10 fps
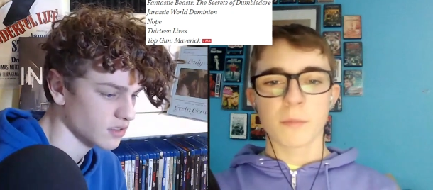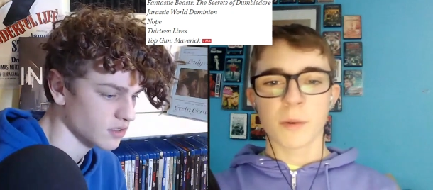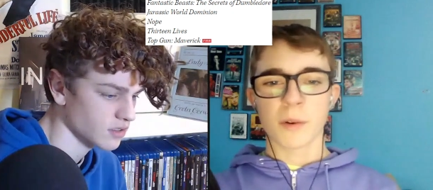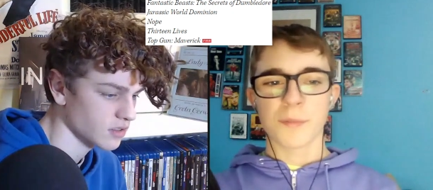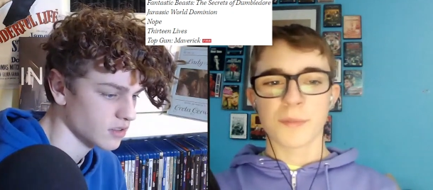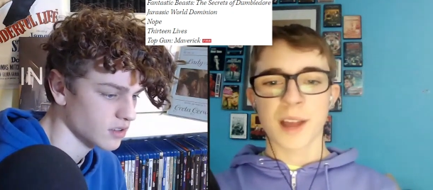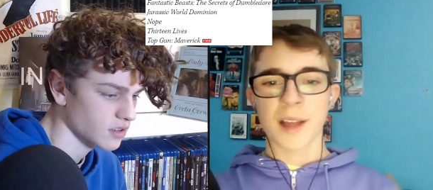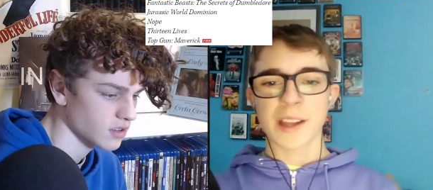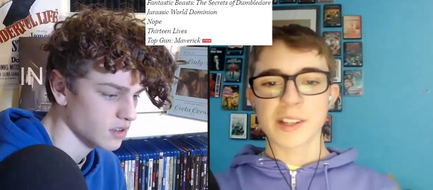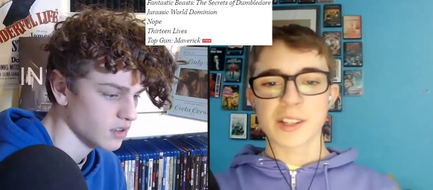Speaker 1: well,
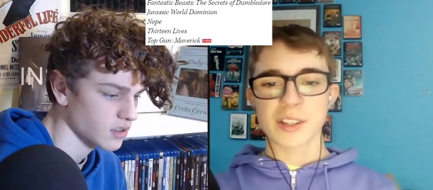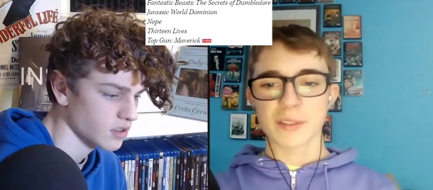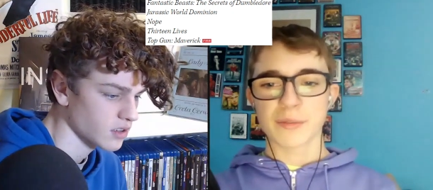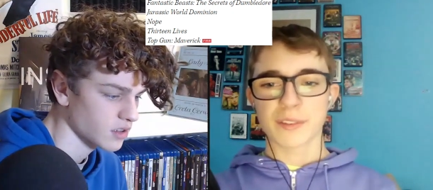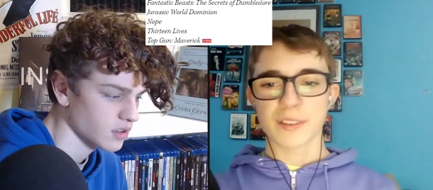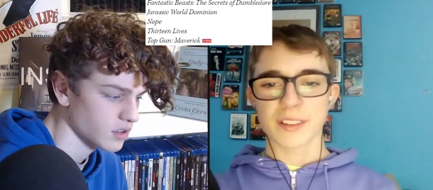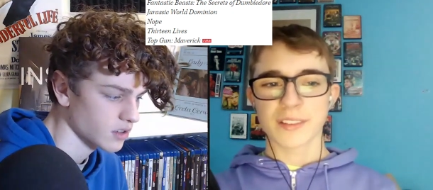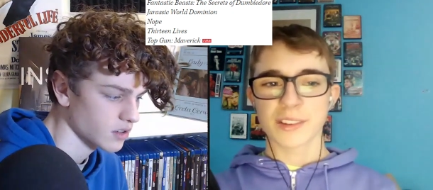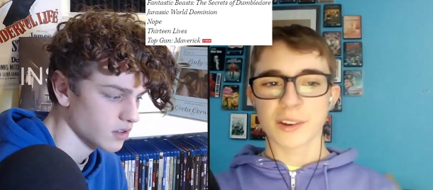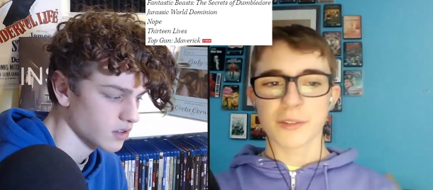now that's just
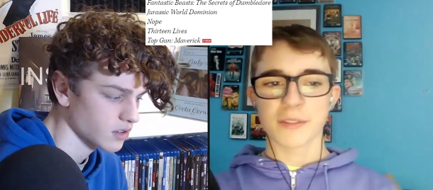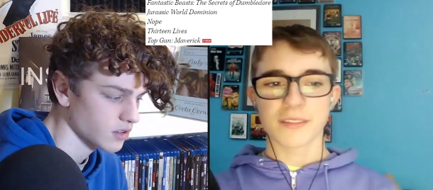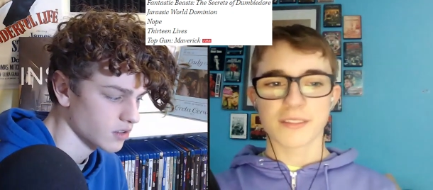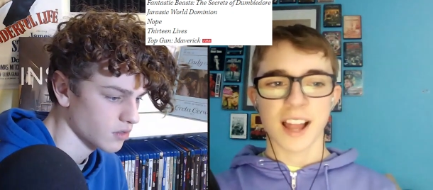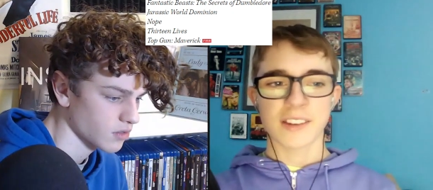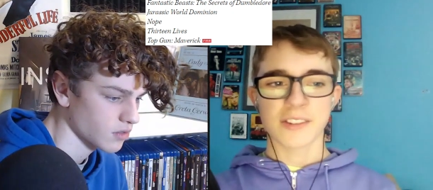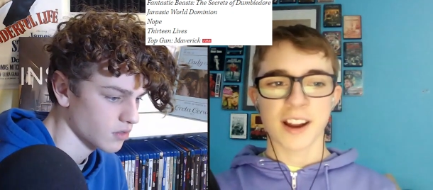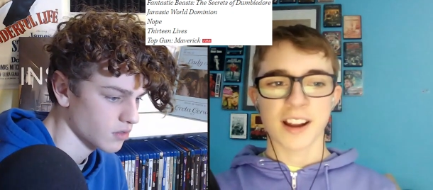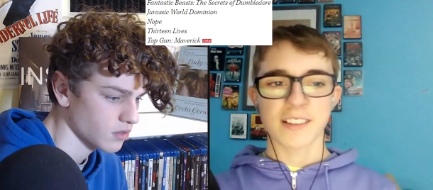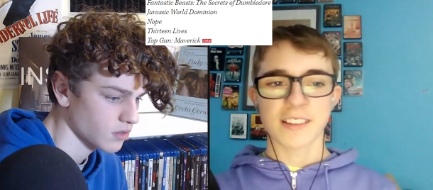get song and
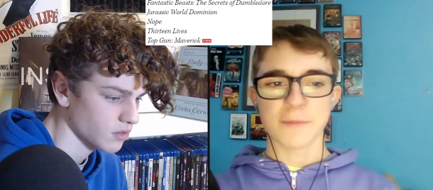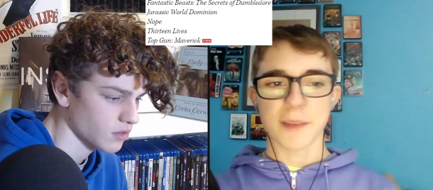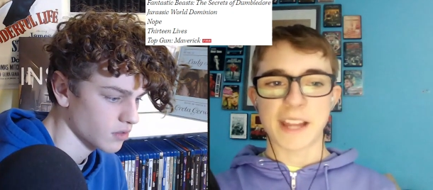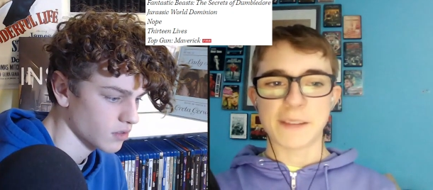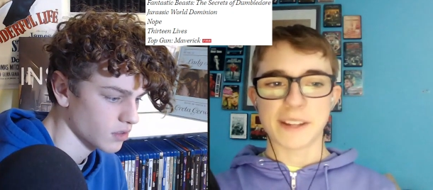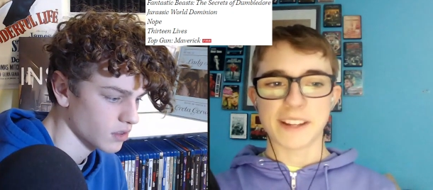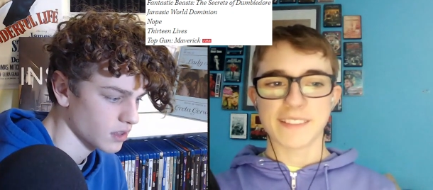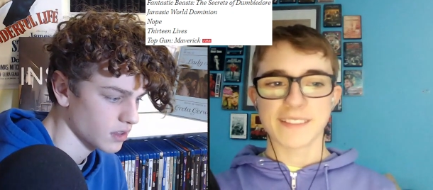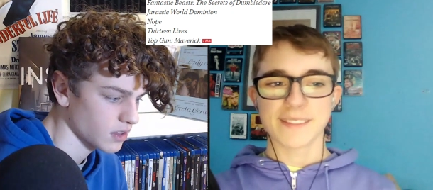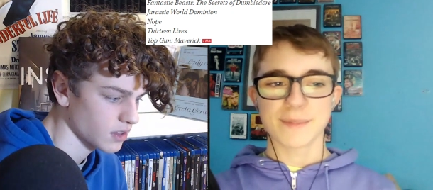director,
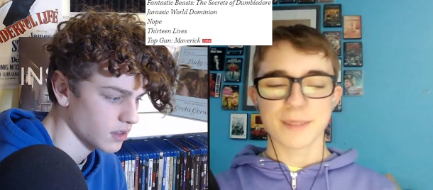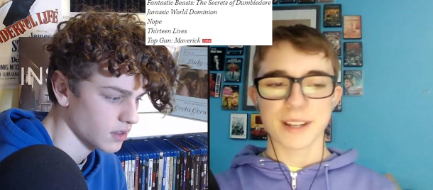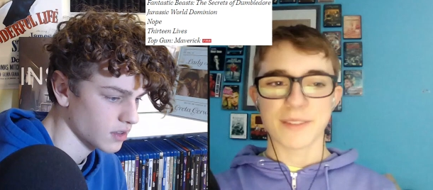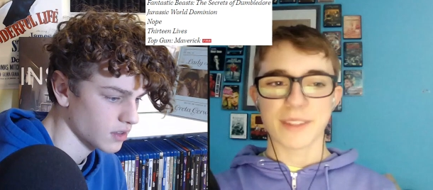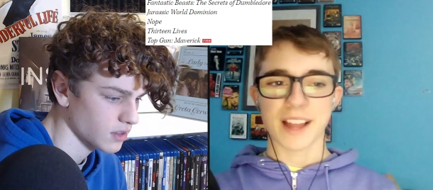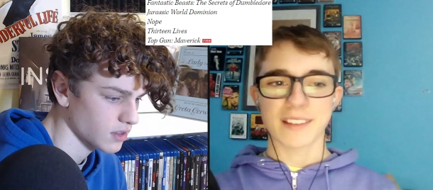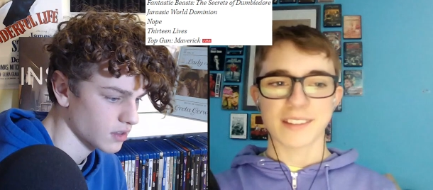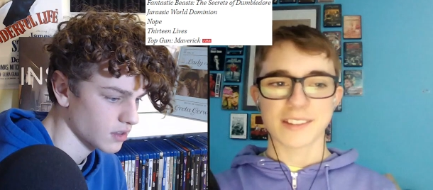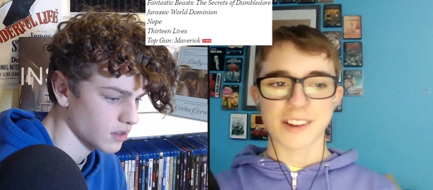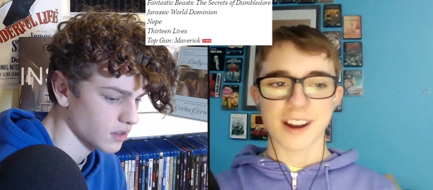maybe. But even
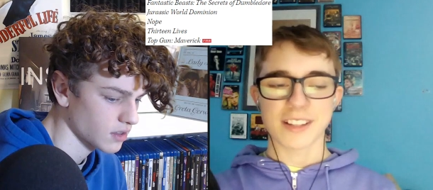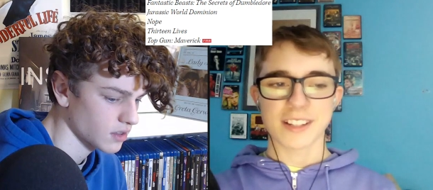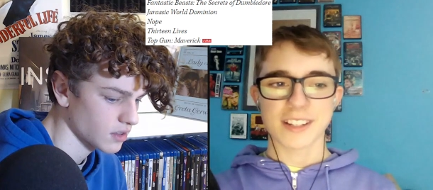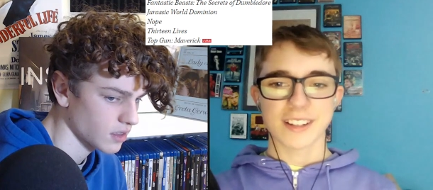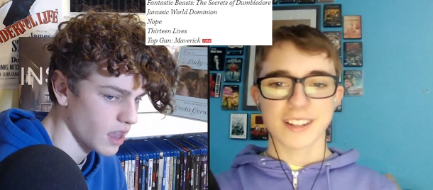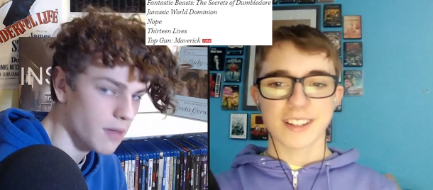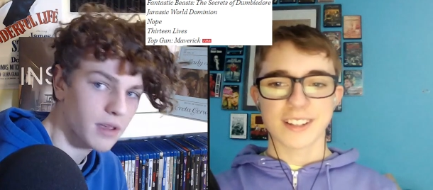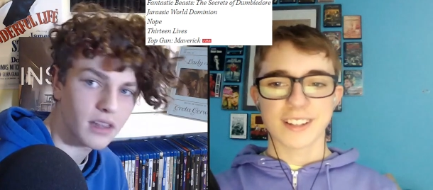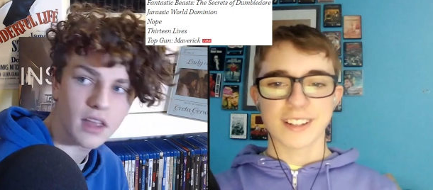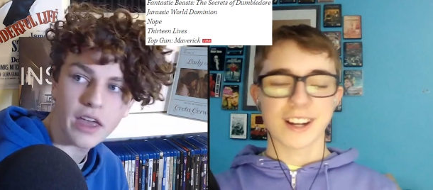that's a stretch.
Speaker 2: I
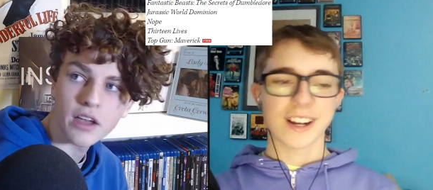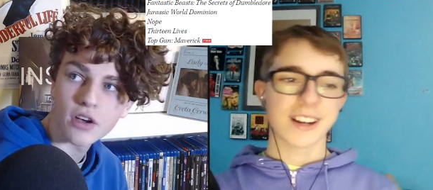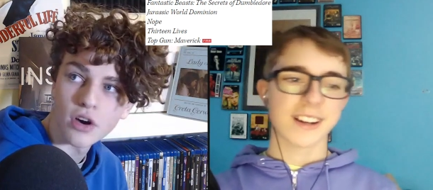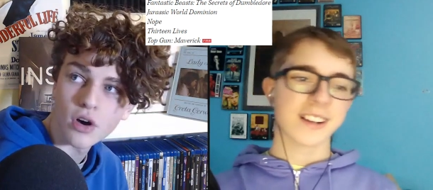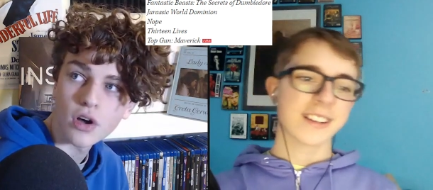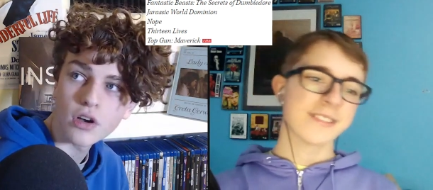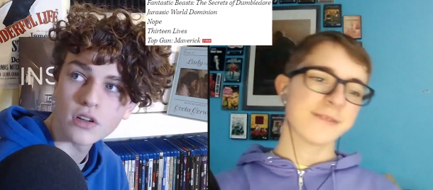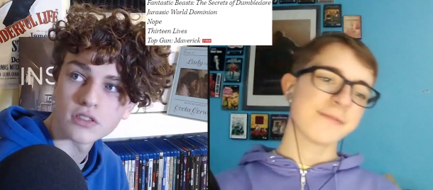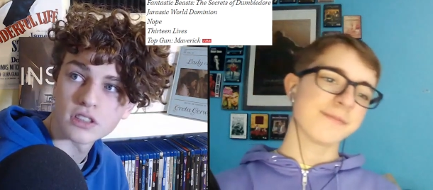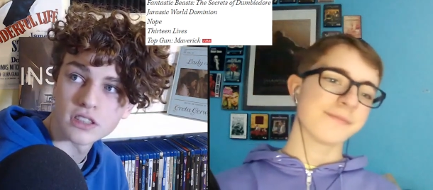mean, it
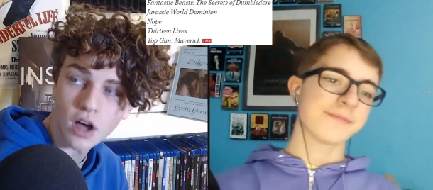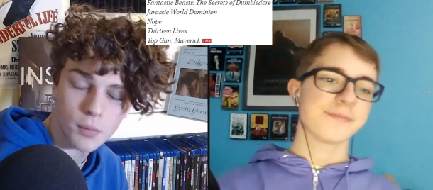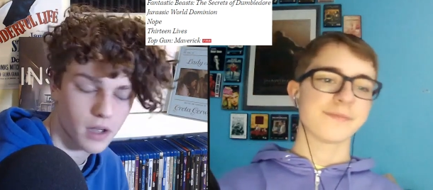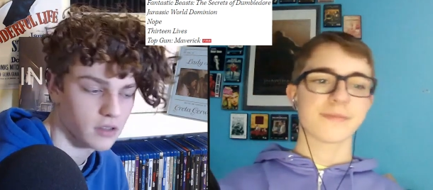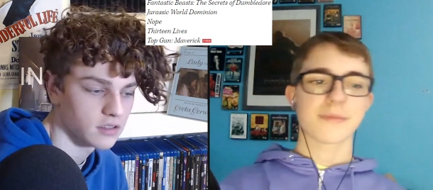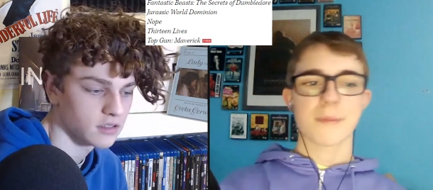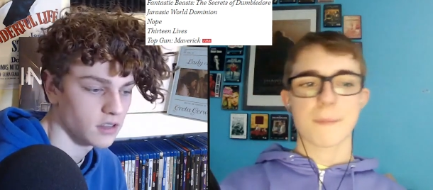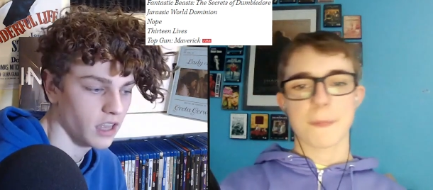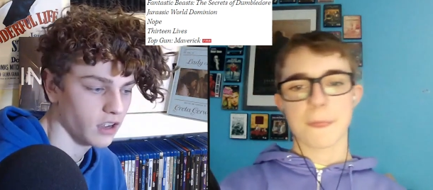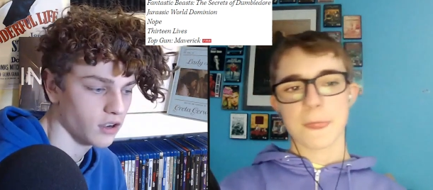could Selma
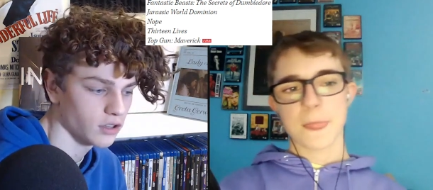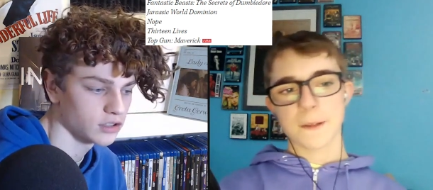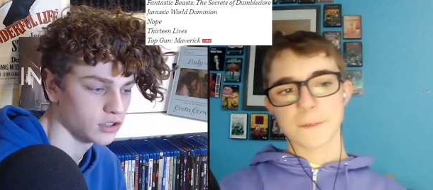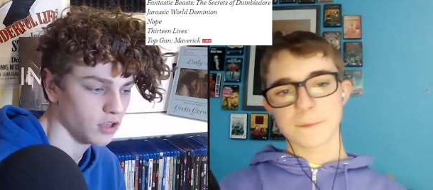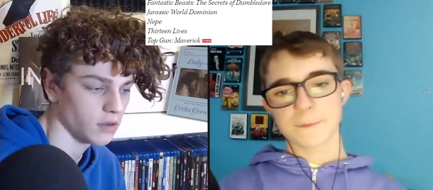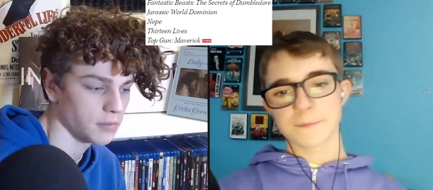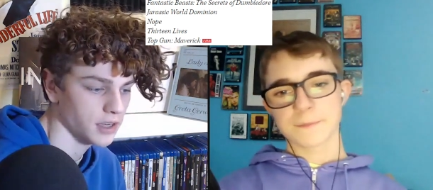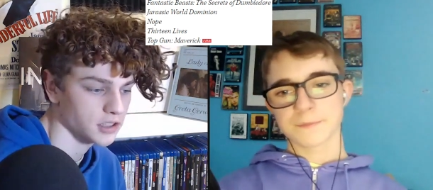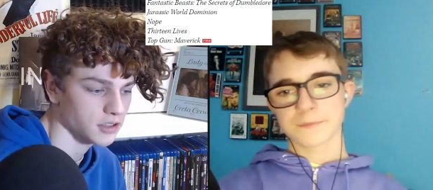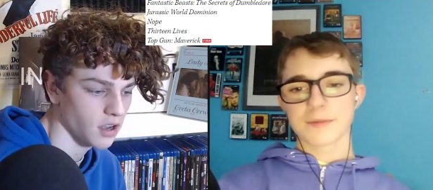it could Song
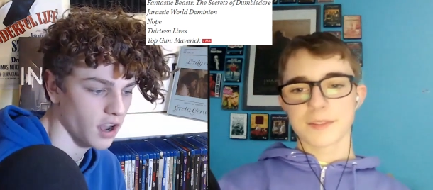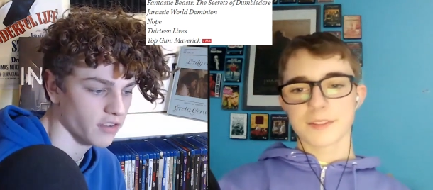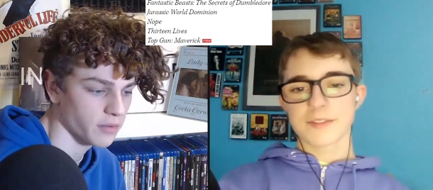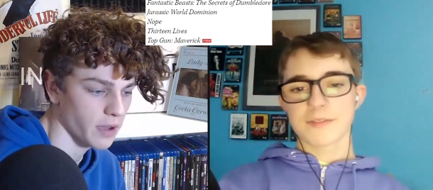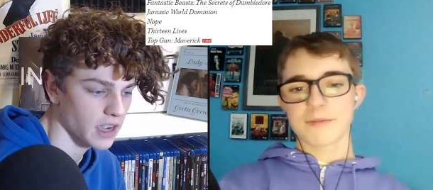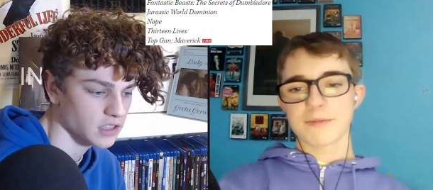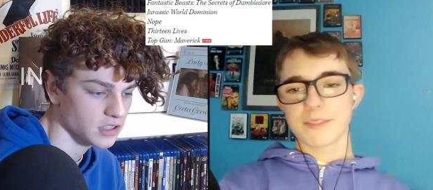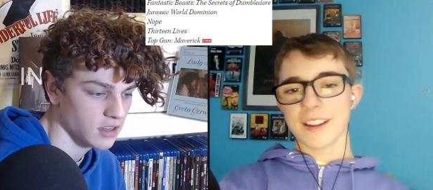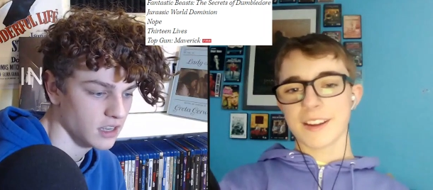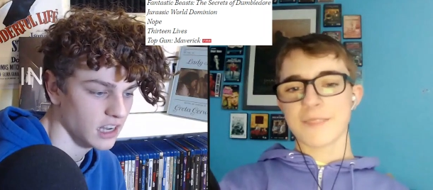Picture off of
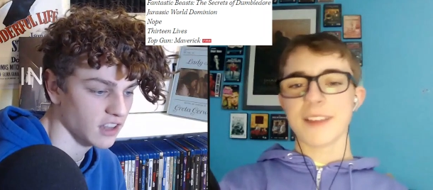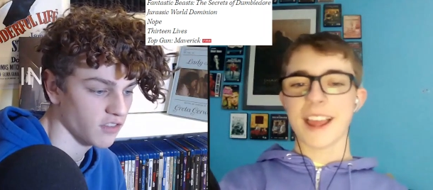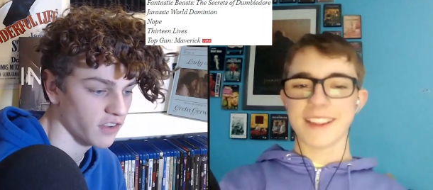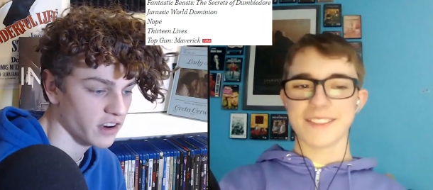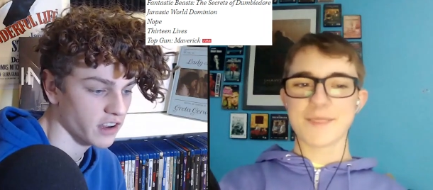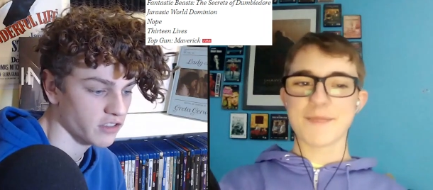Passion. It's very